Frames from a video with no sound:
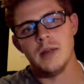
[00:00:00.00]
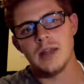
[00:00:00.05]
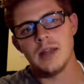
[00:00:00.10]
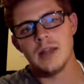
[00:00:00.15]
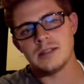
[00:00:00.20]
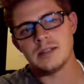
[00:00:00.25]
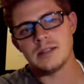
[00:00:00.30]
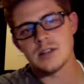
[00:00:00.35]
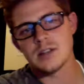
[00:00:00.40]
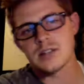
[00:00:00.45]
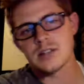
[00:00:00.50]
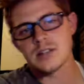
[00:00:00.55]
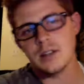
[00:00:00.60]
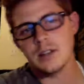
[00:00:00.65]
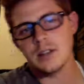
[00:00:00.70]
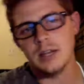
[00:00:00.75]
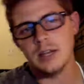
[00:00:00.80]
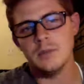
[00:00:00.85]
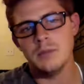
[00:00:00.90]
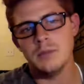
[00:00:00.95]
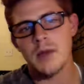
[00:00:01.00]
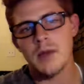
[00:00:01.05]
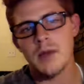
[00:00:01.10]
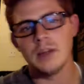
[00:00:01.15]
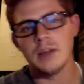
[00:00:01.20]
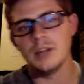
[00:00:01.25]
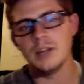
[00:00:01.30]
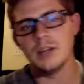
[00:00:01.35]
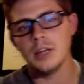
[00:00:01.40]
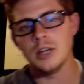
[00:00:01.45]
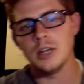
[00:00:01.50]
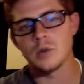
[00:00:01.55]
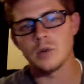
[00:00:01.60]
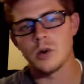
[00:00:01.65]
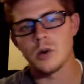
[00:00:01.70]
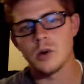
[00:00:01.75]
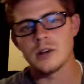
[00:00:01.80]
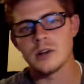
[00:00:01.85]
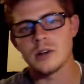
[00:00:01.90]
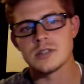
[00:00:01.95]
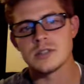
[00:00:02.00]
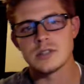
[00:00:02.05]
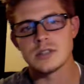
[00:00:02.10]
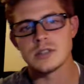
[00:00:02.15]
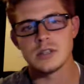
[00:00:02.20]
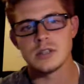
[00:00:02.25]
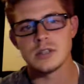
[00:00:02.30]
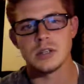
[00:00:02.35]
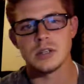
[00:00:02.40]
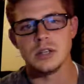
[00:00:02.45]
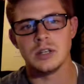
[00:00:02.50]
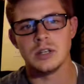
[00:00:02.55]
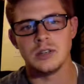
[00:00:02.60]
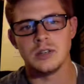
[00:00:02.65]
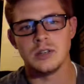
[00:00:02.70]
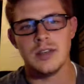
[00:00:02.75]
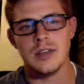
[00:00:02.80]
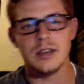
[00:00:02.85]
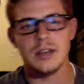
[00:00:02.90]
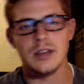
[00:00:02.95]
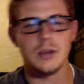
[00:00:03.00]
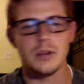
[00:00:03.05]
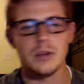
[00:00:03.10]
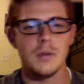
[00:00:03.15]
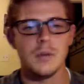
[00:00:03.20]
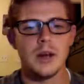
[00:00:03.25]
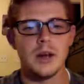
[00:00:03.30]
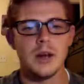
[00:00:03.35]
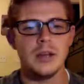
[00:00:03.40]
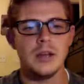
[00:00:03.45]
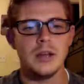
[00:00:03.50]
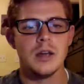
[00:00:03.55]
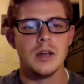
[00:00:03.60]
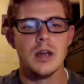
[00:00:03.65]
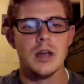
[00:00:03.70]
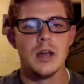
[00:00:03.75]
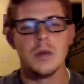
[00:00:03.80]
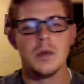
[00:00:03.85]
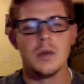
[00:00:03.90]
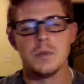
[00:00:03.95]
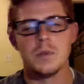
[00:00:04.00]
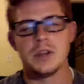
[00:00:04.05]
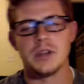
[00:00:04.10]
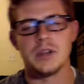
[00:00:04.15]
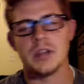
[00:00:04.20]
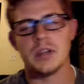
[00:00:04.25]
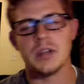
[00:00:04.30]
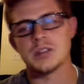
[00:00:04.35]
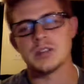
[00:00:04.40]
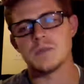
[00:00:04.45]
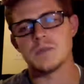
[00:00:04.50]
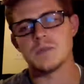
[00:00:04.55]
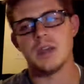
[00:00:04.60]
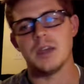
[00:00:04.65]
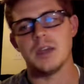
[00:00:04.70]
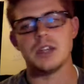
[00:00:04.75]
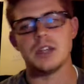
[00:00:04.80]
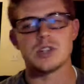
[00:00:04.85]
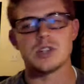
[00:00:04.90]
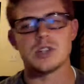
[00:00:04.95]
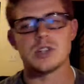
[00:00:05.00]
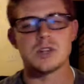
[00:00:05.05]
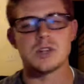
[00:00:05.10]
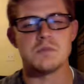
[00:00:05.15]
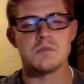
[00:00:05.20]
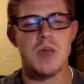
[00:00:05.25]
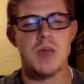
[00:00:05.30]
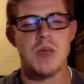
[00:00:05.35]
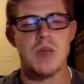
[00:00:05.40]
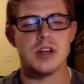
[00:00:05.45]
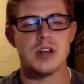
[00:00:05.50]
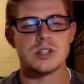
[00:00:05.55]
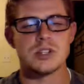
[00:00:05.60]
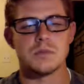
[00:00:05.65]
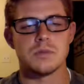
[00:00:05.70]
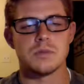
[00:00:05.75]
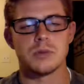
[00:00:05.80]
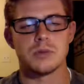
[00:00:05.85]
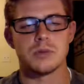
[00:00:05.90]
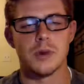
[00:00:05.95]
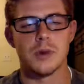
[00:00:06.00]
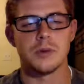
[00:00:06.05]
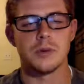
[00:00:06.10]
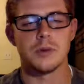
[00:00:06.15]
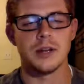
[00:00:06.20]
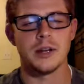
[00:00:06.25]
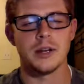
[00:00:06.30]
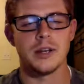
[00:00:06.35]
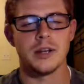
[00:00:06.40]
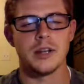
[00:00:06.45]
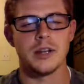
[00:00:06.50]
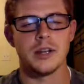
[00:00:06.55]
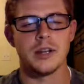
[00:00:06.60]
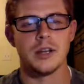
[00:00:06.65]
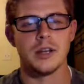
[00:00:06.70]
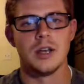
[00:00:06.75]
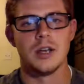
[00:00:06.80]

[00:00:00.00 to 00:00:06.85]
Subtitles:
It does sound like he might lean towards taking the money, but then just making sure it's managed appropriately.